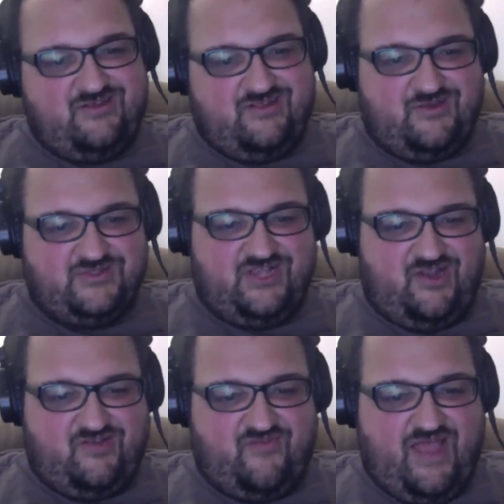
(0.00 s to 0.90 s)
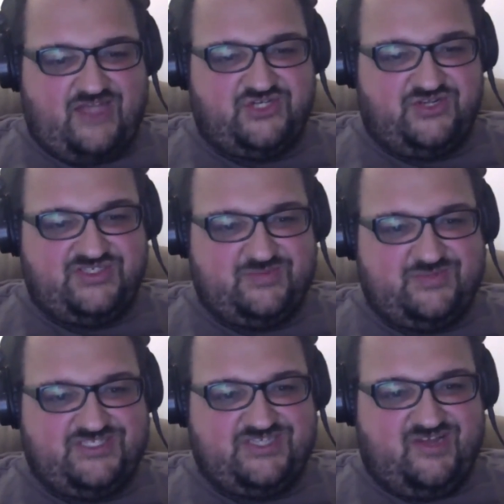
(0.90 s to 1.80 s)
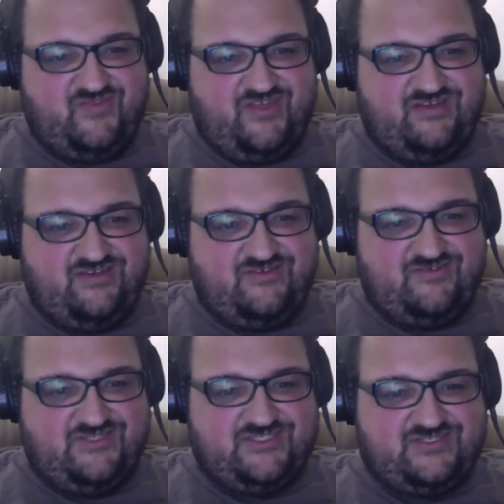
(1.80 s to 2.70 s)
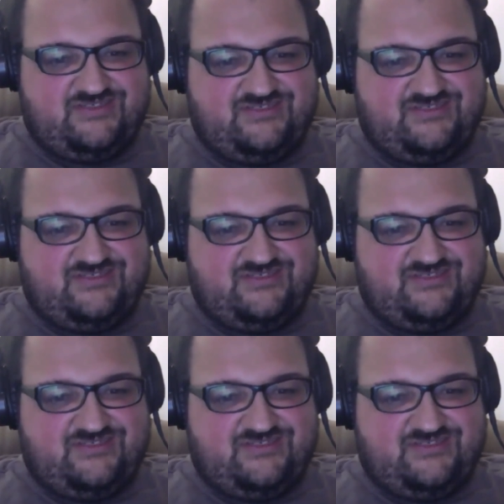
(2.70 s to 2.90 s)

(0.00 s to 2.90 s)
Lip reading: there was, like, a lot of factionalism and stuff that was